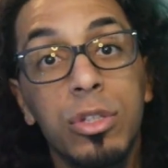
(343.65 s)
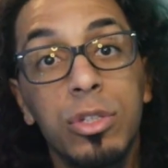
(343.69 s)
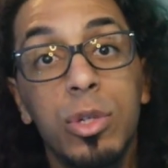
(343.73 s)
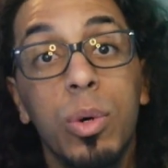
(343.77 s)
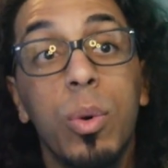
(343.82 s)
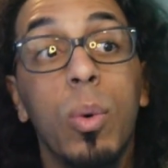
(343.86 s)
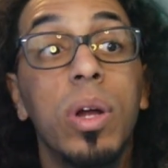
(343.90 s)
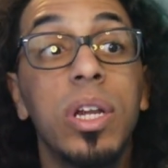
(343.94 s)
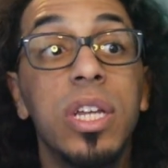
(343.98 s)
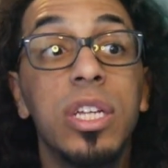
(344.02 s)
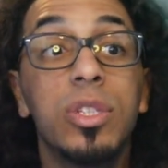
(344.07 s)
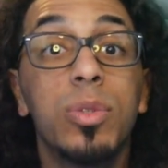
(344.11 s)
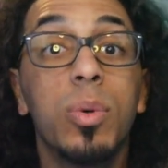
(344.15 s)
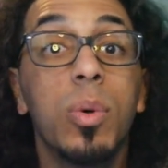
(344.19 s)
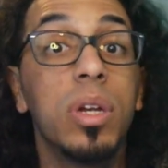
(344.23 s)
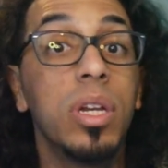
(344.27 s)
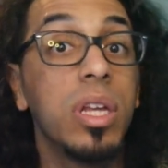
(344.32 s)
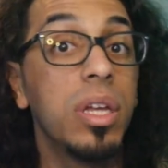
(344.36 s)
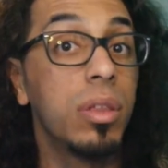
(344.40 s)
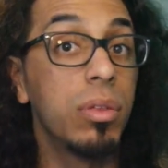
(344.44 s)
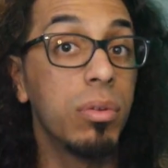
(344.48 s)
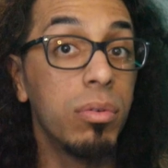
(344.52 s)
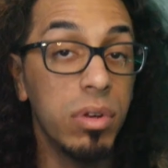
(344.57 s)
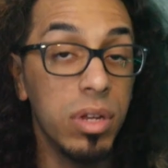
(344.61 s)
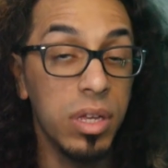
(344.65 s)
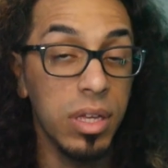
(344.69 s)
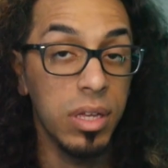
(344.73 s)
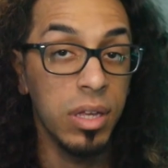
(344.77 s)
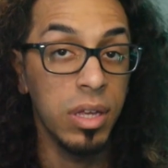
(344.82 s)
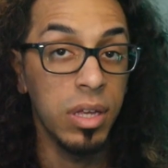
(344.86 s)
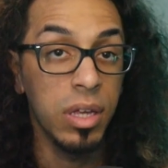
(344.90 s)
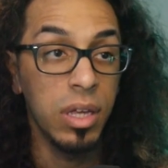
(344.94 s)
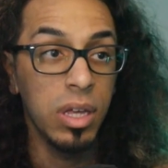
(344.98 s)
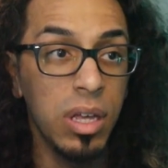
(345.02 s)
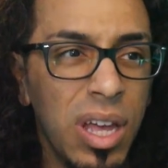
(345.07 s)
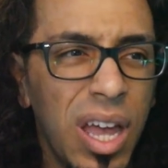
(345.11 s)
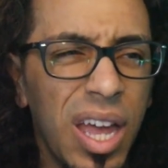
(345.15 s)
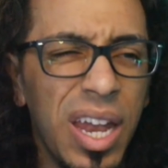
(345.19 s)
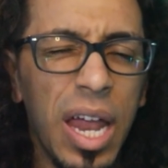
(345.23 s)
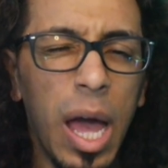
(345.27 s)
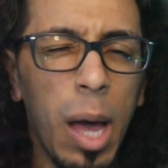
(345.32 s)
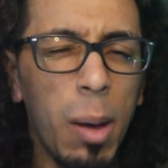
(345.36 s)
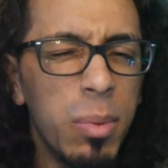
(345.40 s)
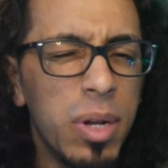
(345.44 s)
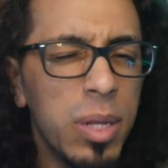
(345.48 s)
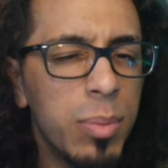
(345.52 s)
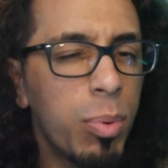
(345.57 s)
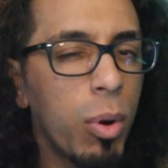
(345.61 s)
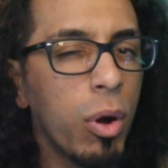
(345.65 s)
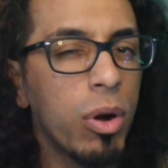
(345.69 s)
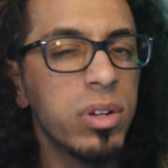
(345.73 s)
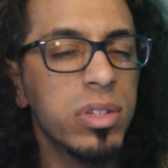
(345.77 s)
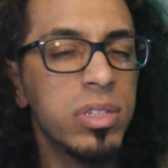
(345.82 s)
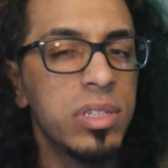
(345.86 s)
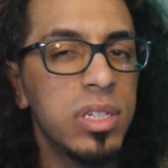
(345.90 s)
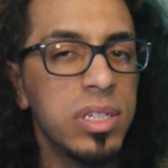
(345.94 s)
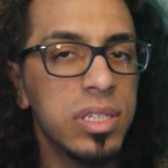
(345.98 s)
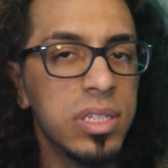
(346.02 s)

twenty twenty-three? And how many parts is